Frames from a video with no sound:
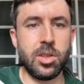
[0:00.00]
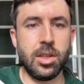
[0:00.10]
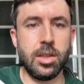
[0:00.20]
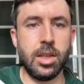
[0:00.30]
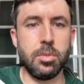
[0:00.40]
going
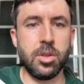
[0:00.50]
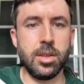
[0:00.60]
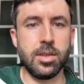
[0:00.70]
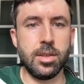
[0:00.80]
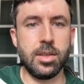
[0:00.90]
to enable
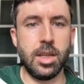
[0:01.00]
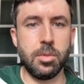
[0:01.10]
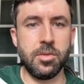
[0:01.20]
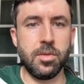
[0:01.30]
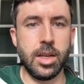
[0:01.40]
this
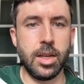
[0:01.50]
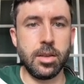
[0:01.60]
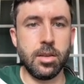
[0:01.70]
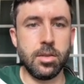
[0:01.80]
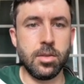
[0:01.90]
unstable flag.
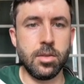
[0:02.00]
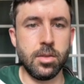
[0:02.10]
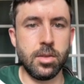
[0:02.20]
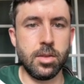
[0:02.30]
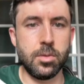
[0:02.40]
So
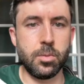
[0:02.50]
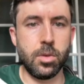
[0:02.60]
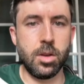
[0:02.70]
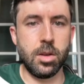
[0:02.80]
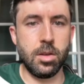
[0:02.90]
this is
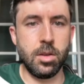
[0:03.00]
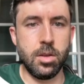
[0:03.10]
raw